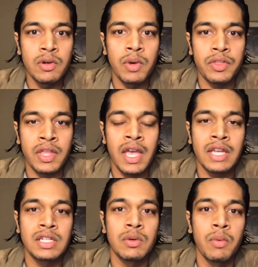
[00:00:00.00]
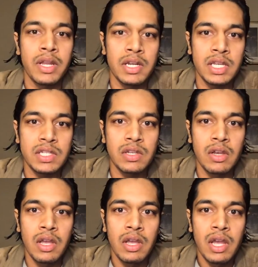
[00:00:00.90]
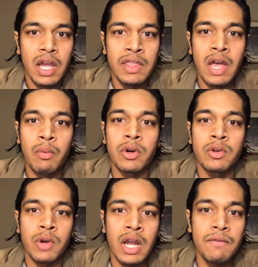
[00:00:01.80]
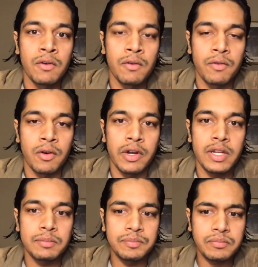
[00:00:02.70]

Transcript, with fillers: and what they had to witness, and that we're grateful for it.